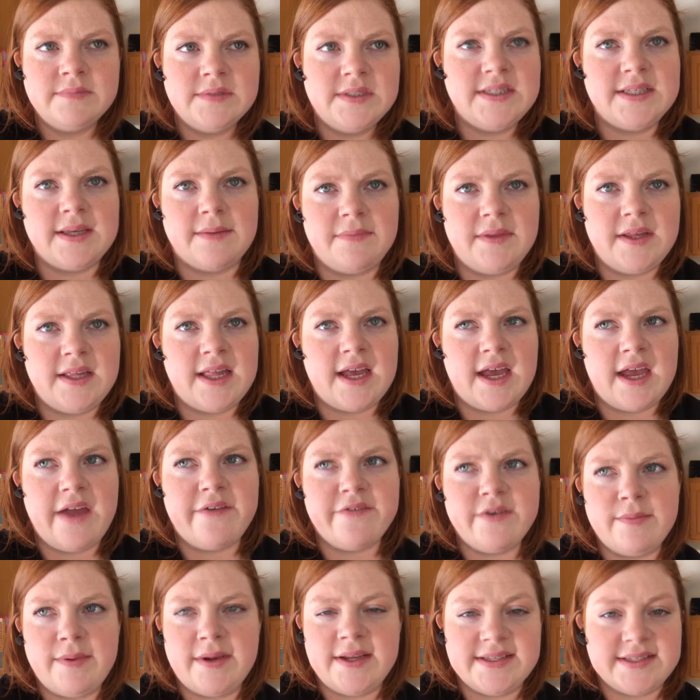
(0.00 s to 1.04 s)
something that
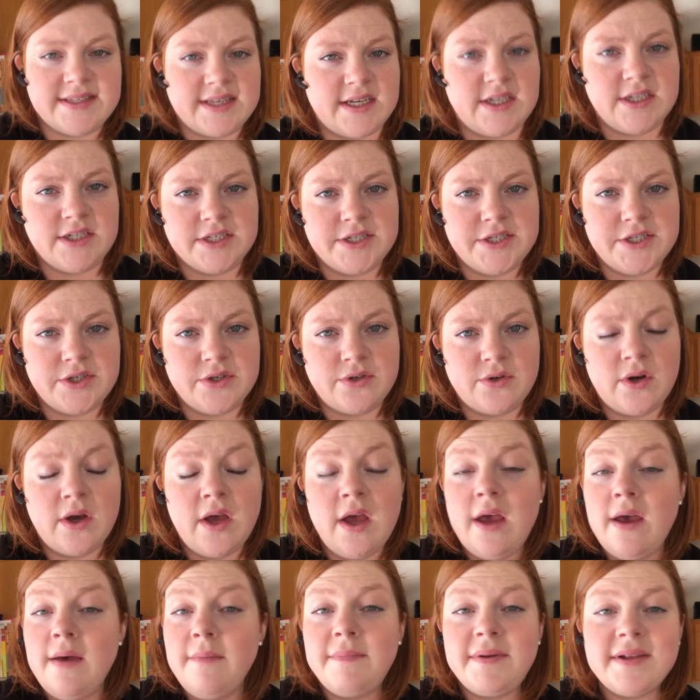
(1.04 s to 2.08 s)
everybody's into,
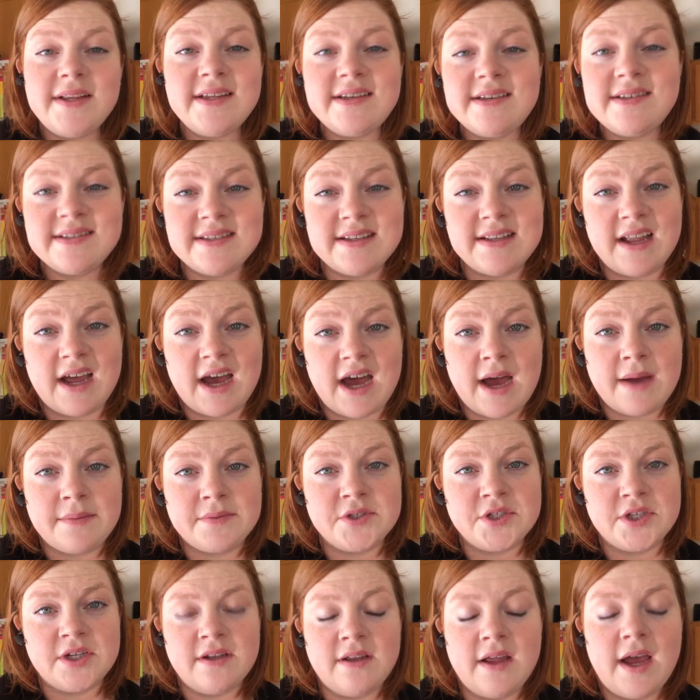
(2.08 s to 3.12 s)
but it is an
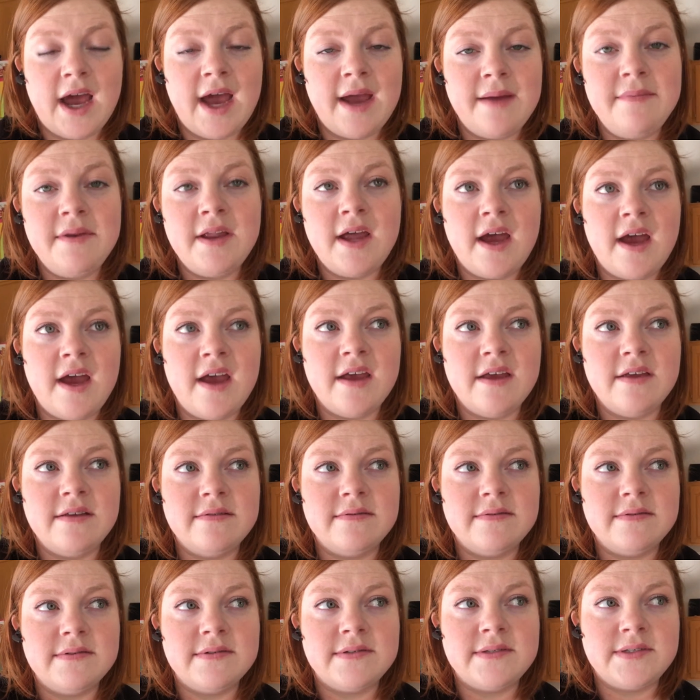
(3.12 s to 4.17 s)
option. I'm not
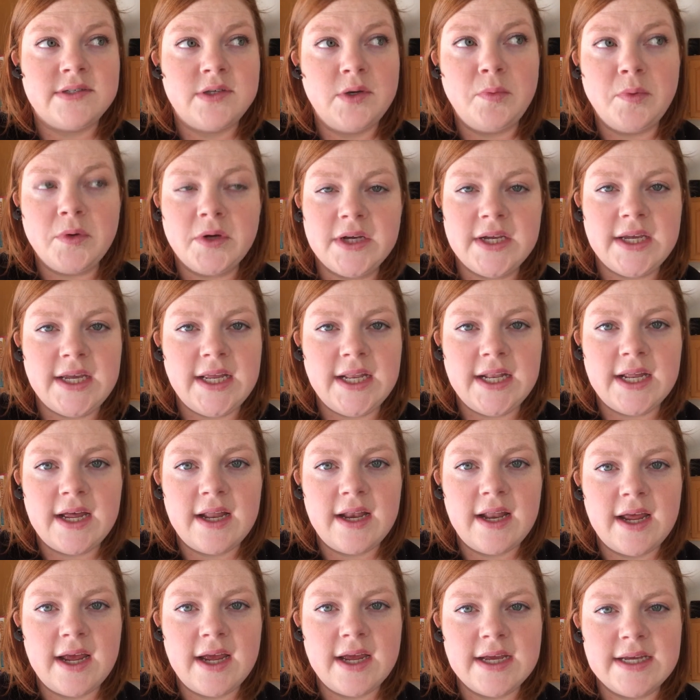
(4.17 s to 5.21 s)
super keen
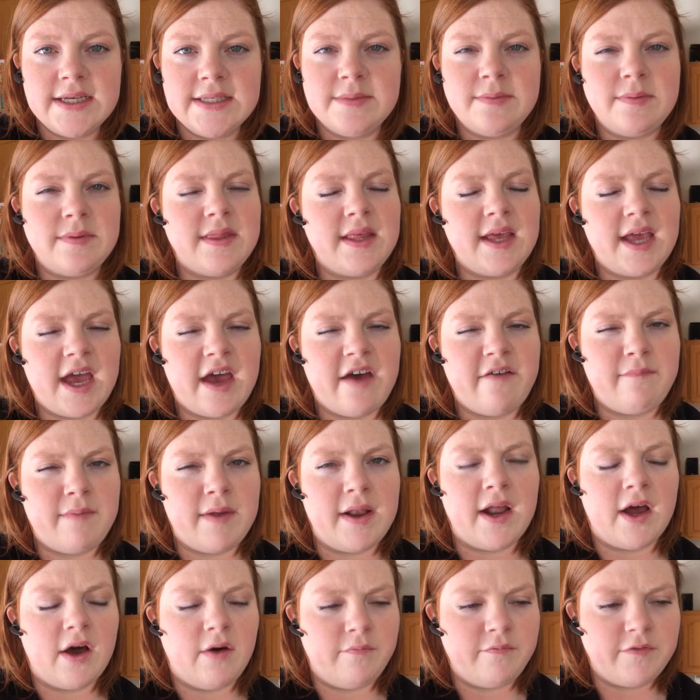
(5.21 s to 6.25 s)
on eggs, but they have
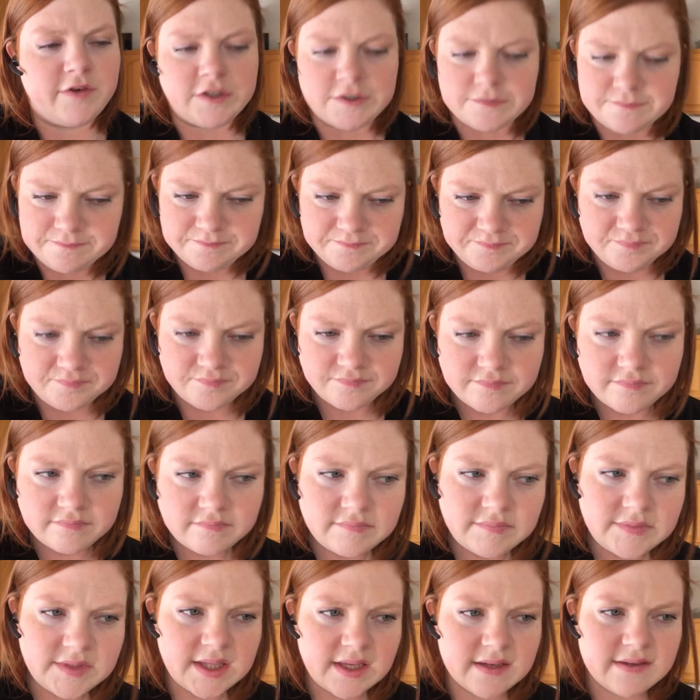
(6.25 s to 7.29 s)
been helpful.
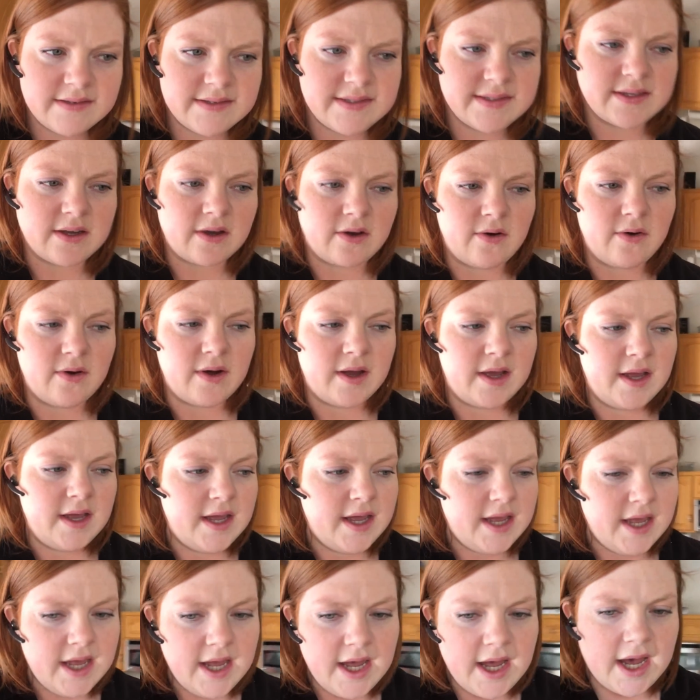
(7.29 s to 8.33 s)
So
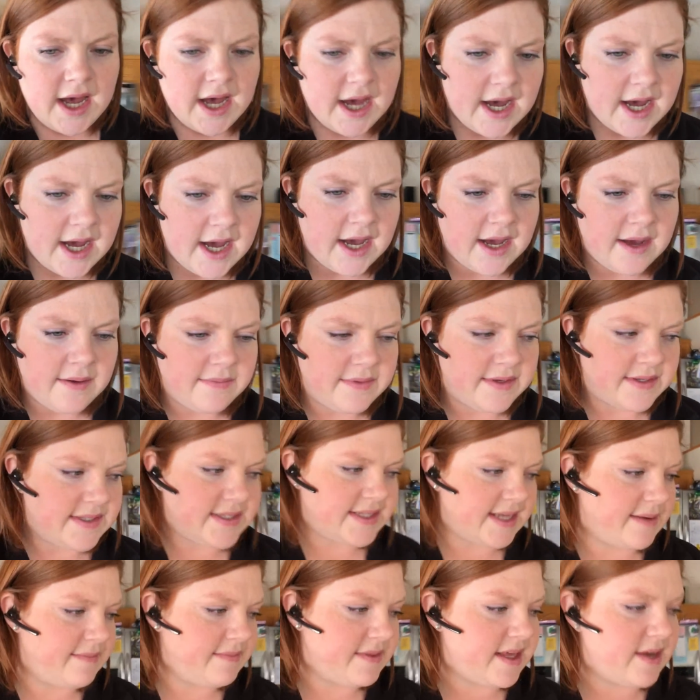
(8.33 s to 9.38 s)
um,
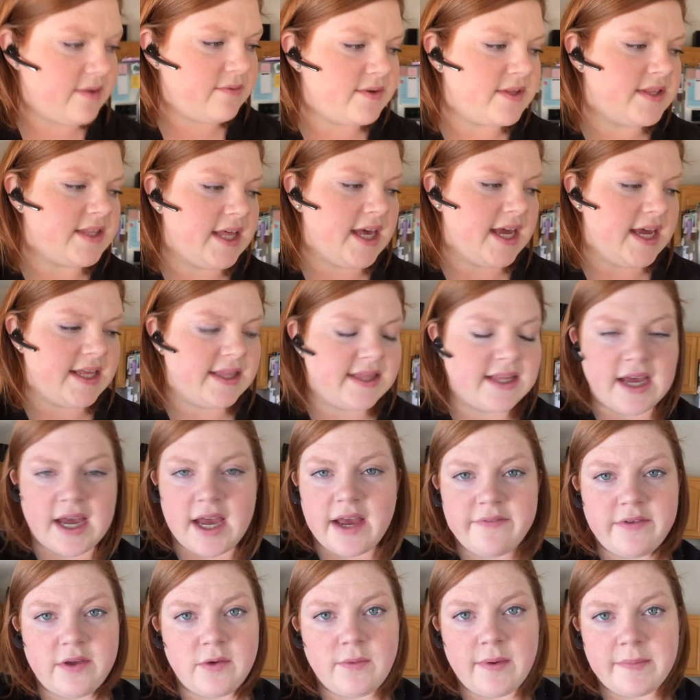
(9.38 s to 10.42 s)
same thing with like the
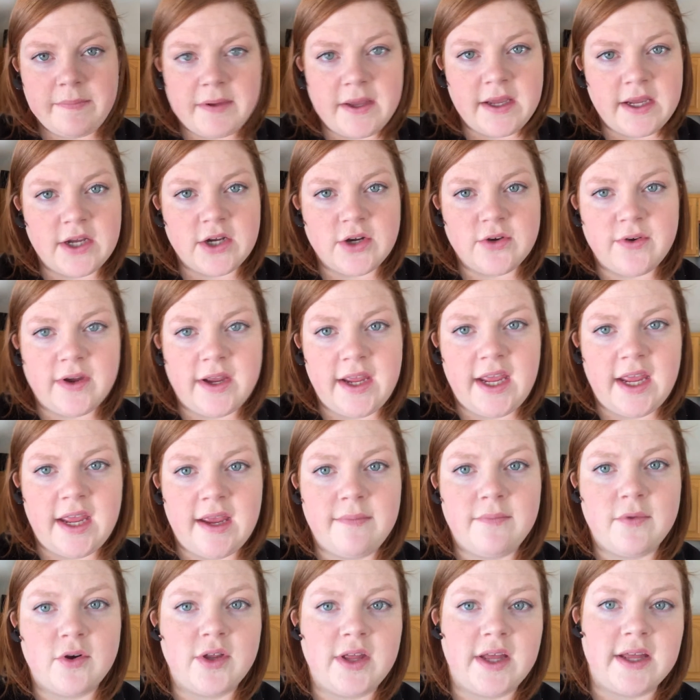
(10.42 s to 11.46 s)
heavy whipping
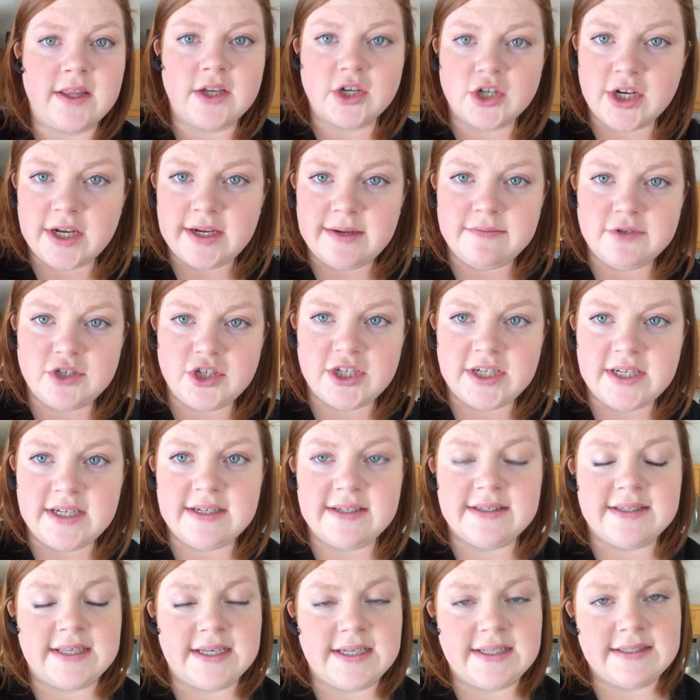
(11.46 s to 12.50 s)
cream or like the cream
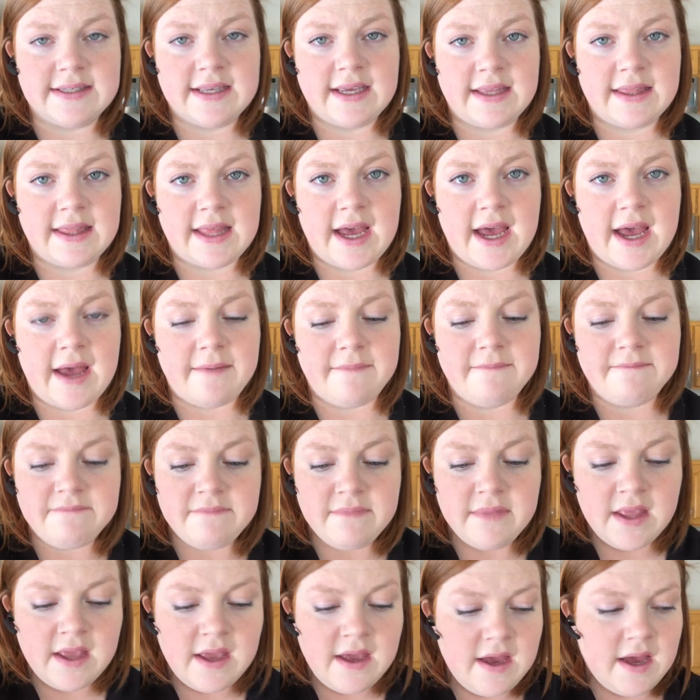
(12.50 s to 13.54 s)
cheese, things like that.
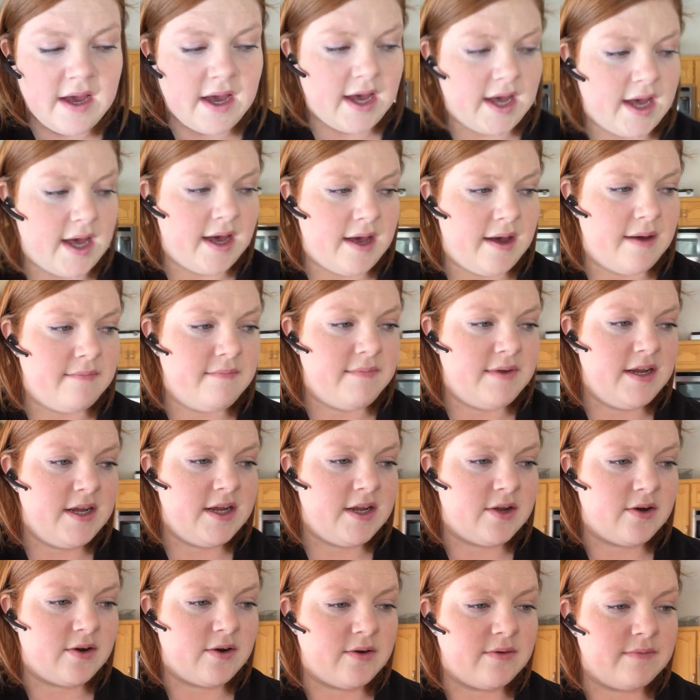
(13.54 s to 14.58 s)
Um,
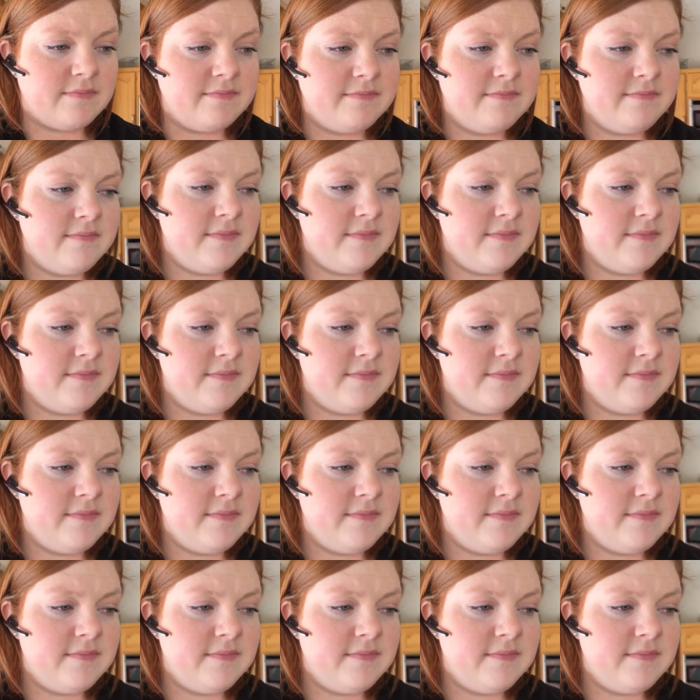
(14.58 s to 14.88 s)
you know,